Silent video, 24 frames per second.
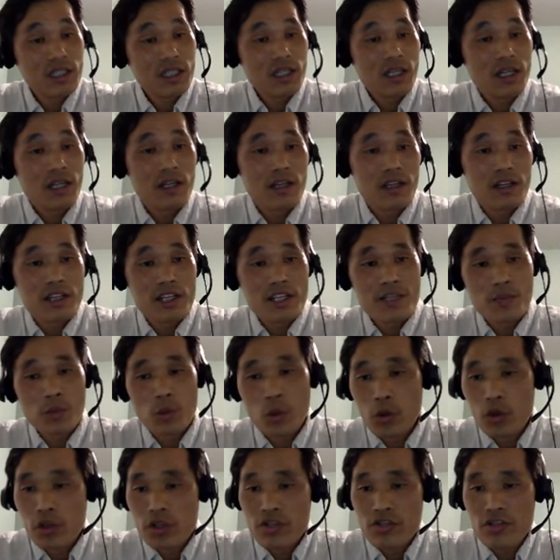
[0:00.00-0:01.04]

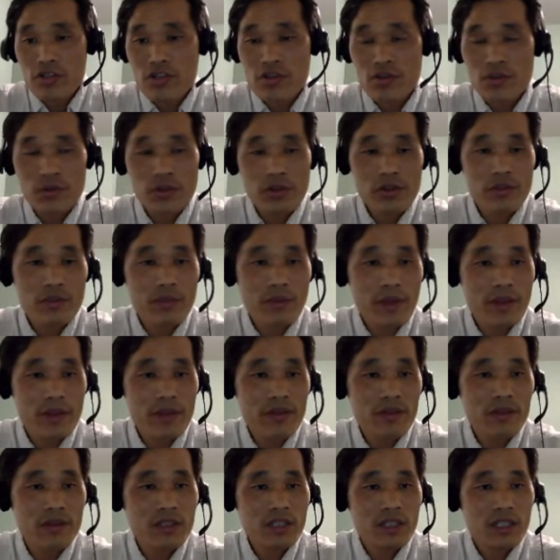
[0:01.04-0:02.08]
Exponential smoothing
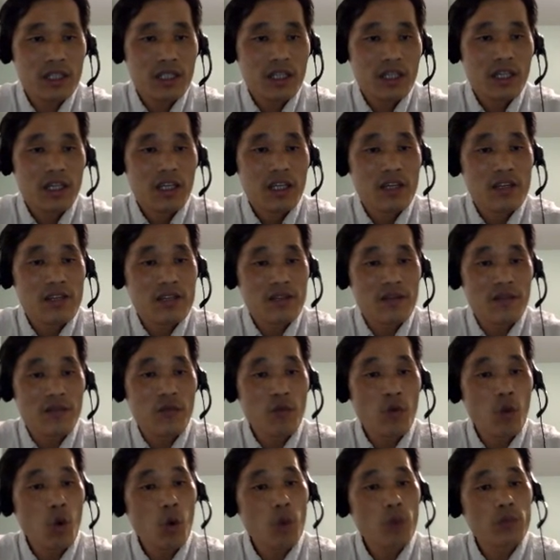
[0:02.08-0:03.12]
method is a
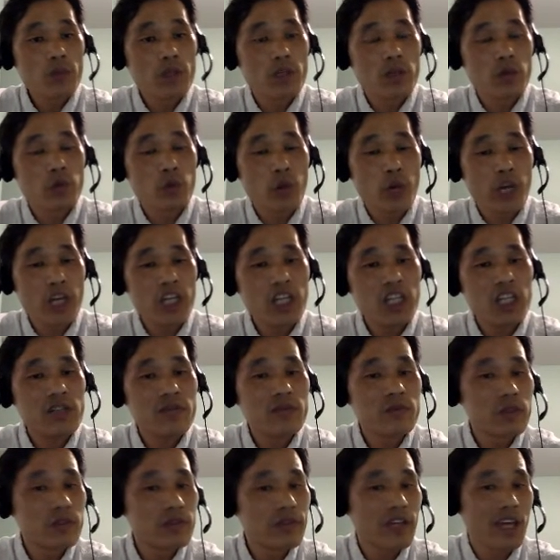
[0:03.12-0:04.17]
form of weighted
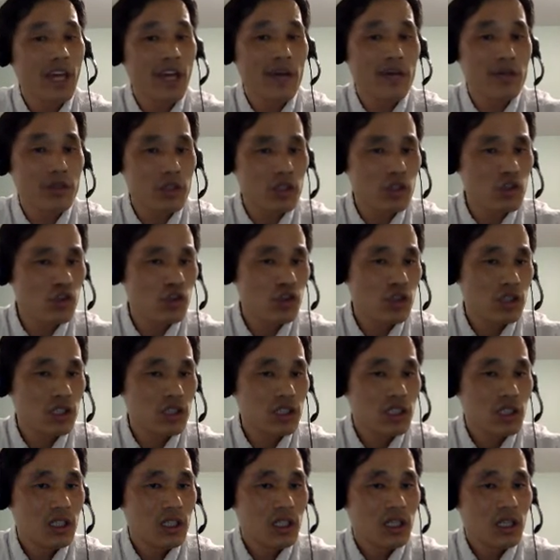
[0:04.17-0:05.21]
moving average,
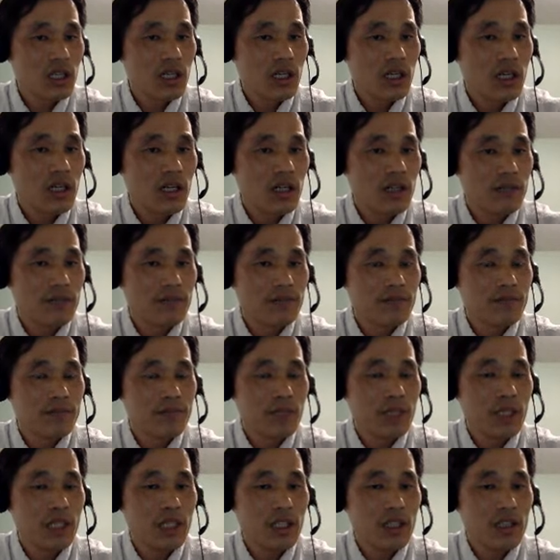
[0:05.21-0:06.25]

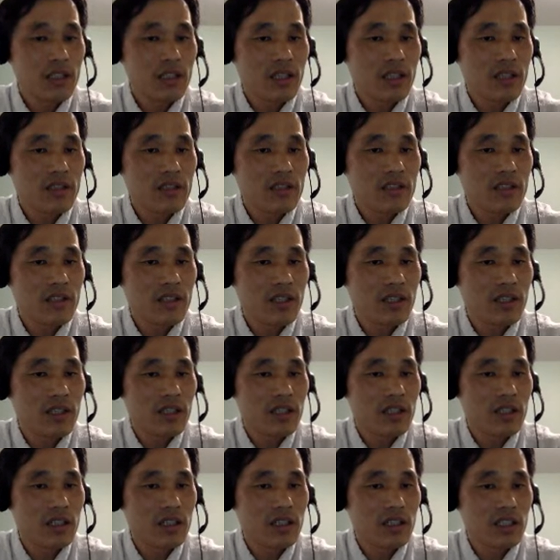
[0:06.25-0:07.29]
meaning
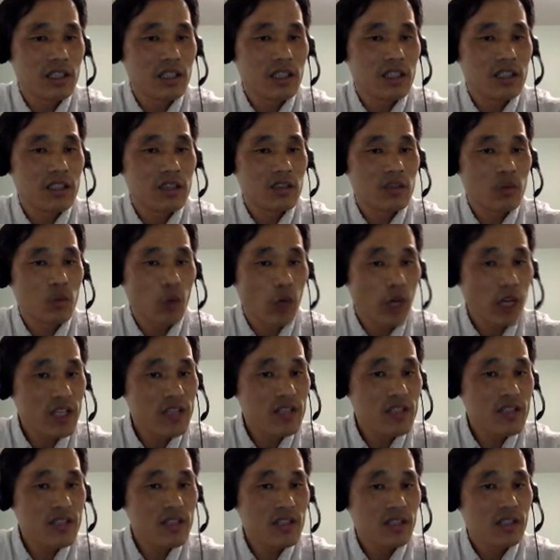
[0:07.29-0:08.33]
that
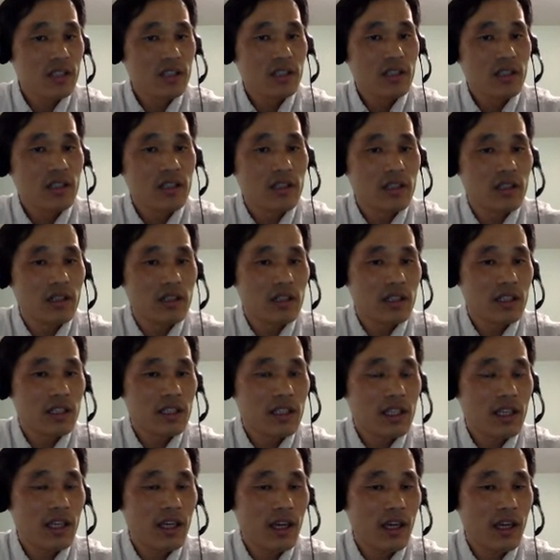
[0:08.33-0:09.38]
weights
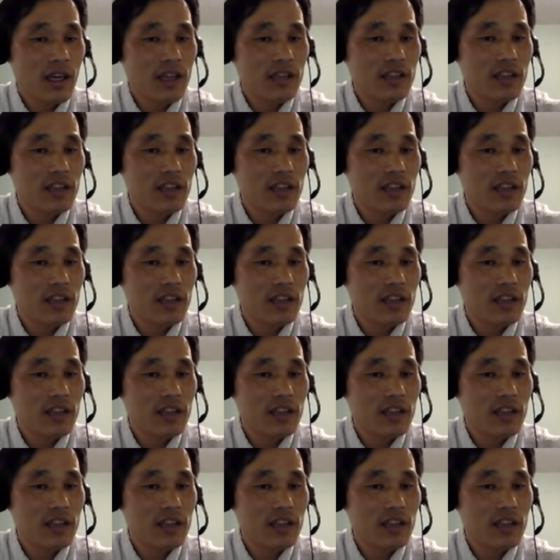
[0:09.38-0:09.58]
can